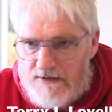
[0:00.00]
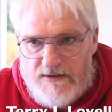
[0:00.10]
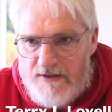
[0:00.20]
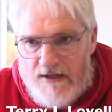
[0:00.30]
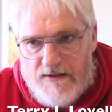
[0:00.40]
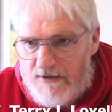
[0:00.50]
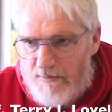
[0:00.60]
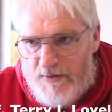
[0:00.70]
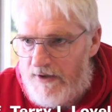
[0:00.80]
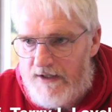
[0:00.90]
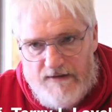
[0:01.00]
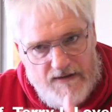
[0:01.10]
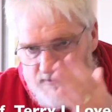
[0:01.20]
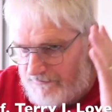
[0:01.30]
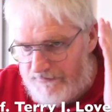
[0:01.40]
They're young, they're pretty,
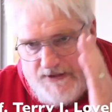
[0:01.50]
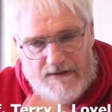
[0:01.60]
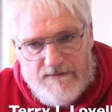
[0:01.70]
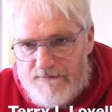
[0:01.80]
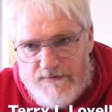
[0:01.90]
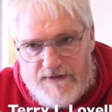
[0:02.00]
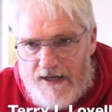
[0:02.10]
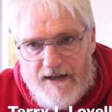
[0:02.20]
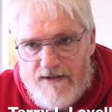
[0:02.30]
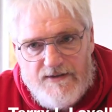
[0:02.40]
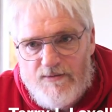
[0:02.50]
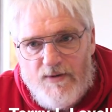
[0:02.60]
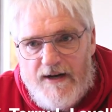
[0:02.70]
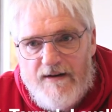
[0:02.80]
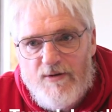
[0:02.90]
they're, you know, talented,
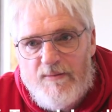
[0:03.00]
whatever.